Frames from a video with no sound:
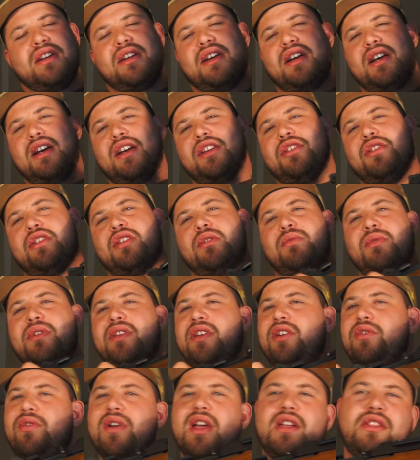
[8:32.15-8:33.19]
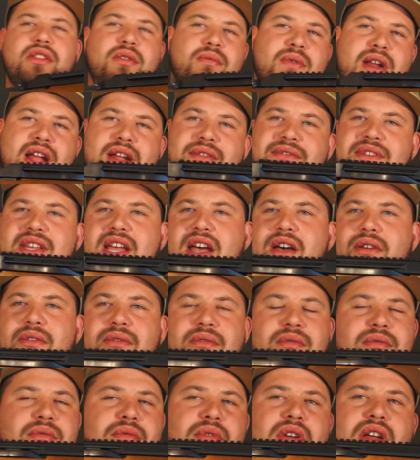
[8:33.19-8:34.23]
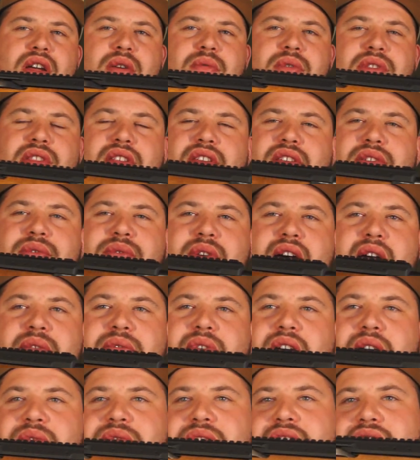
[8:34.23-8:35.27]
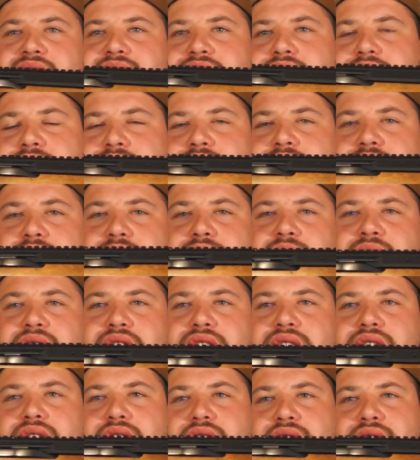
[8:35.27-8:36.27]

You could really crank the rounds out with these 5.56 2.23.